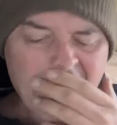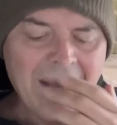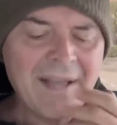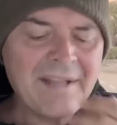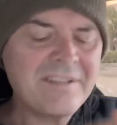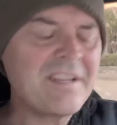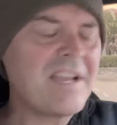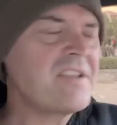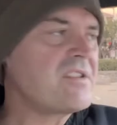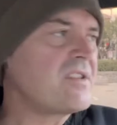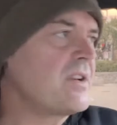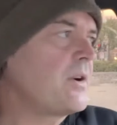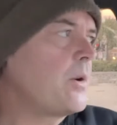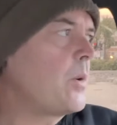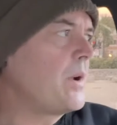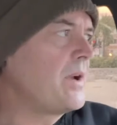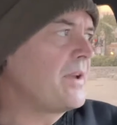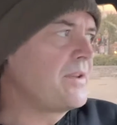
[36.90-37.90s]
Tesla
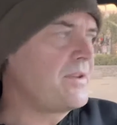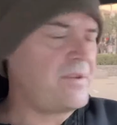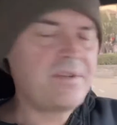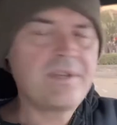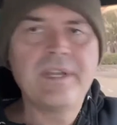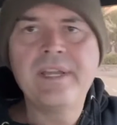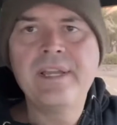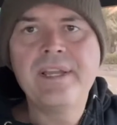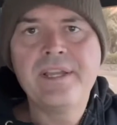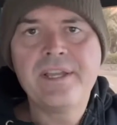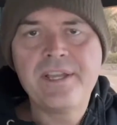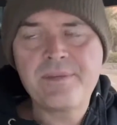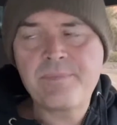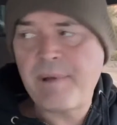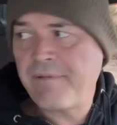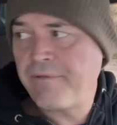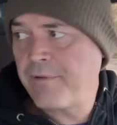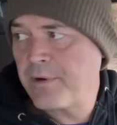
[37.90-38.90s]
coils
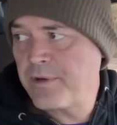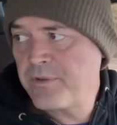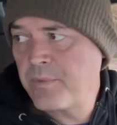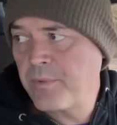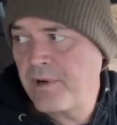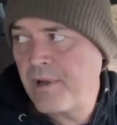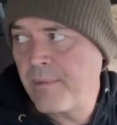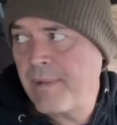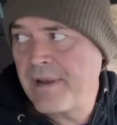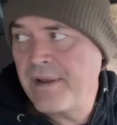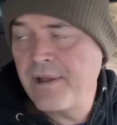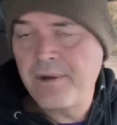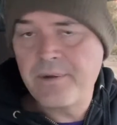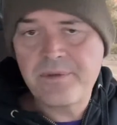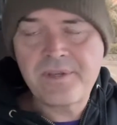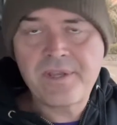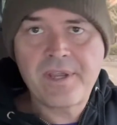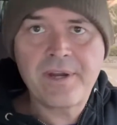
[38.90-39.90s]
is my first one on my
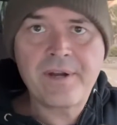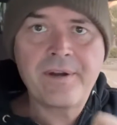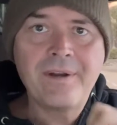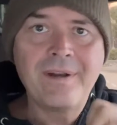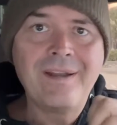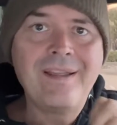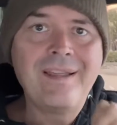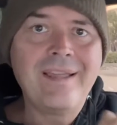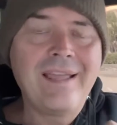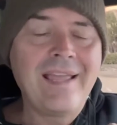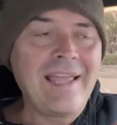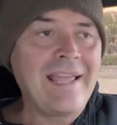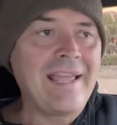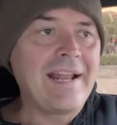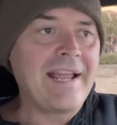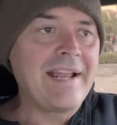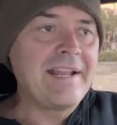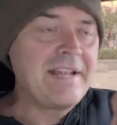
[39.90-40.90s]
notes here.
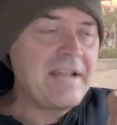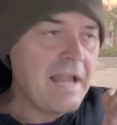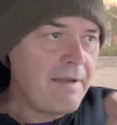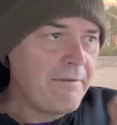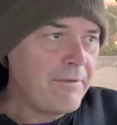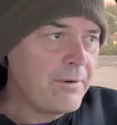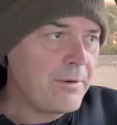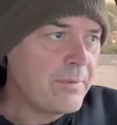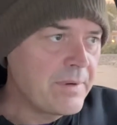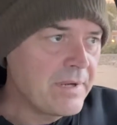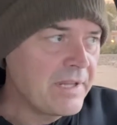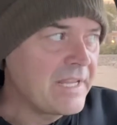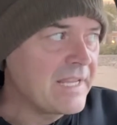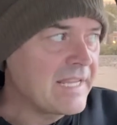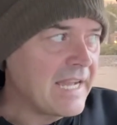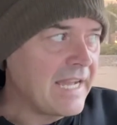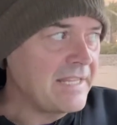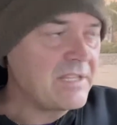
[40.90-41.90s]
And I never
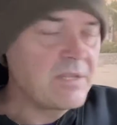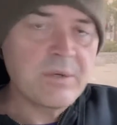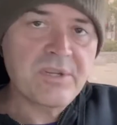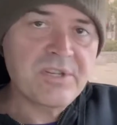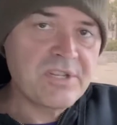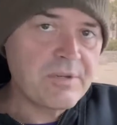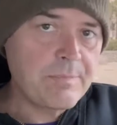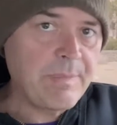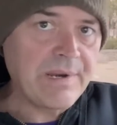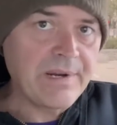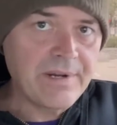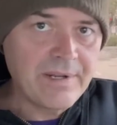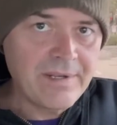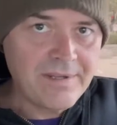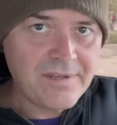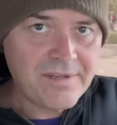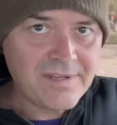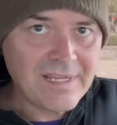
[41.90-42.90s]
really got to
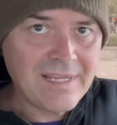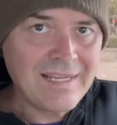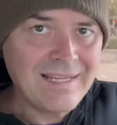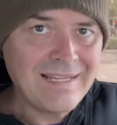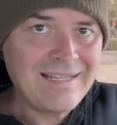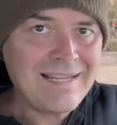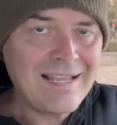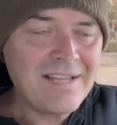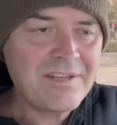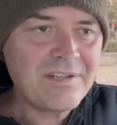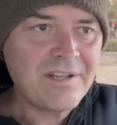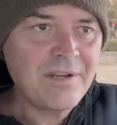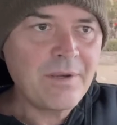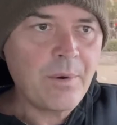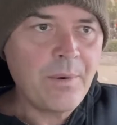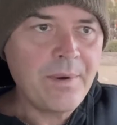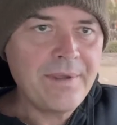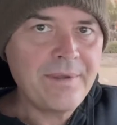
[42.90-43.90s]
experience seeing Tesla
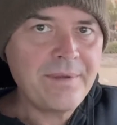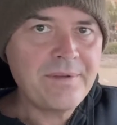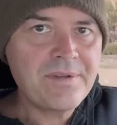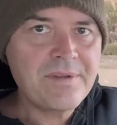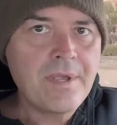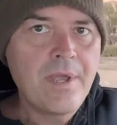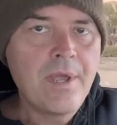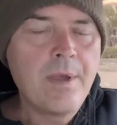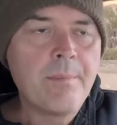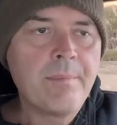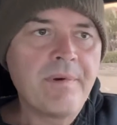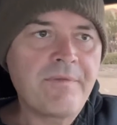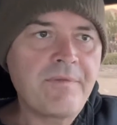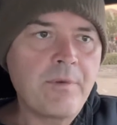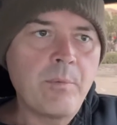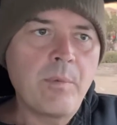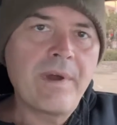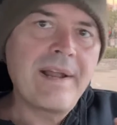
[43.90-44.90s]
coils. But
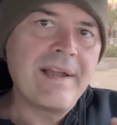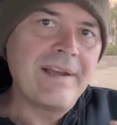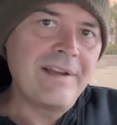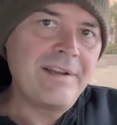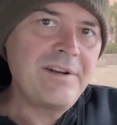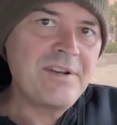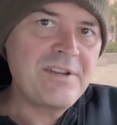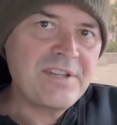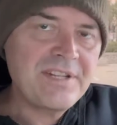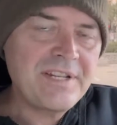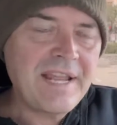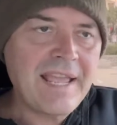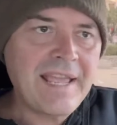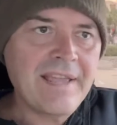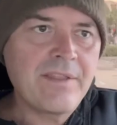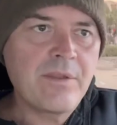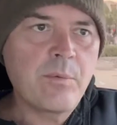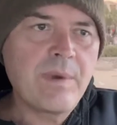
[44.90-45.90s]
from what I
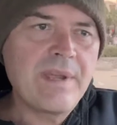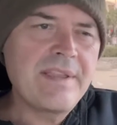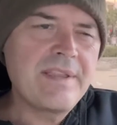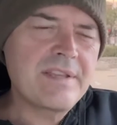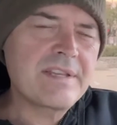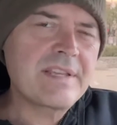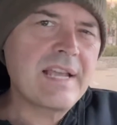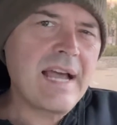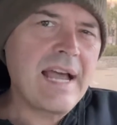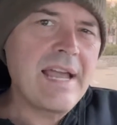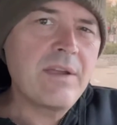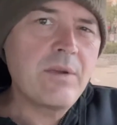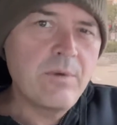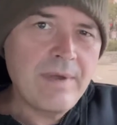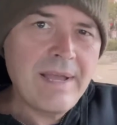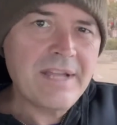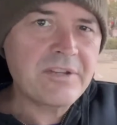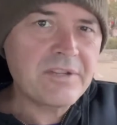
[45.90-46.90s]
understand, the way this guy
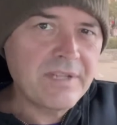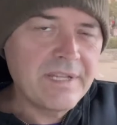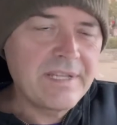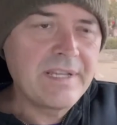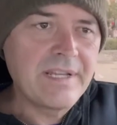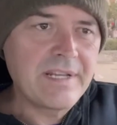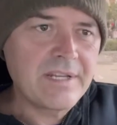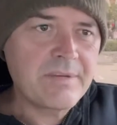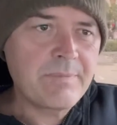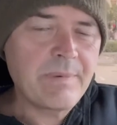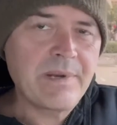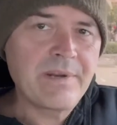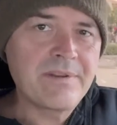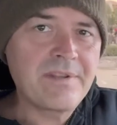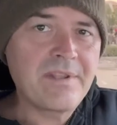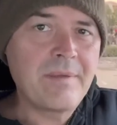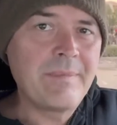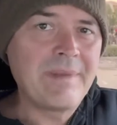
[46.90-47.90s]
who actually did
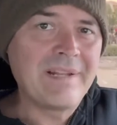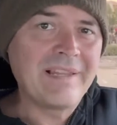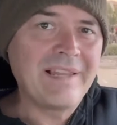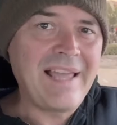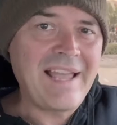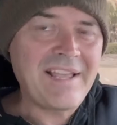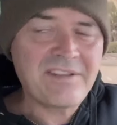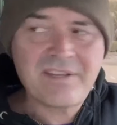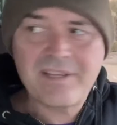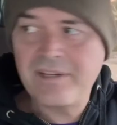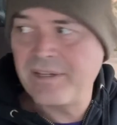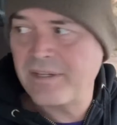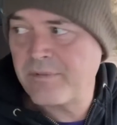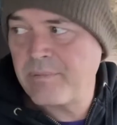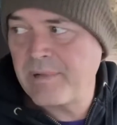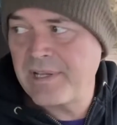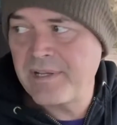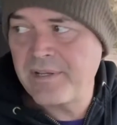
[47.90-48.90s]
experience them in Alaska
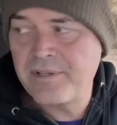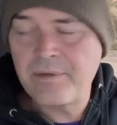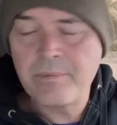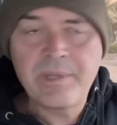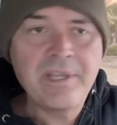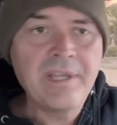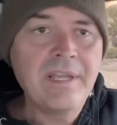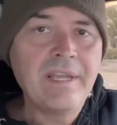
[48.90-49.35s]
explained it to me,